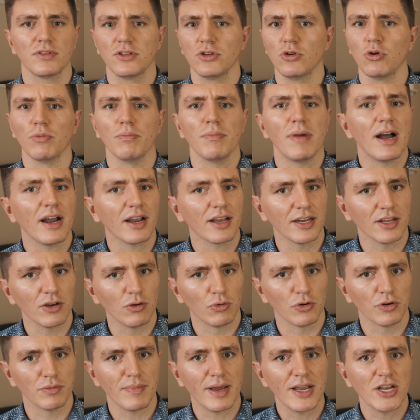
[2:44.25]
your marketing
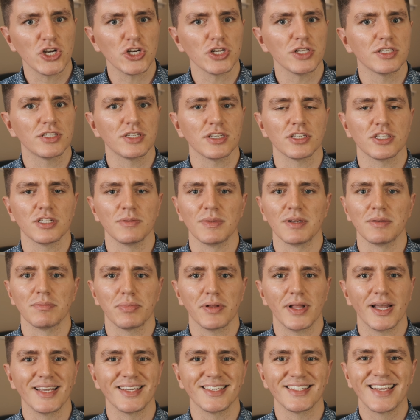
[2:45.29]
automation system in
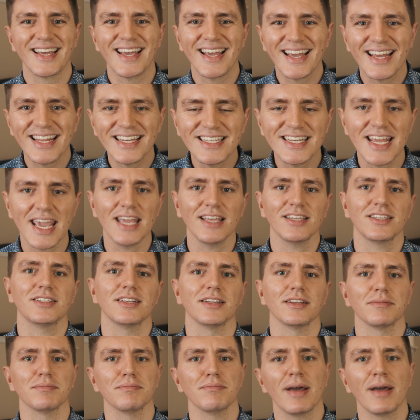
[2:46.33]
place, test it.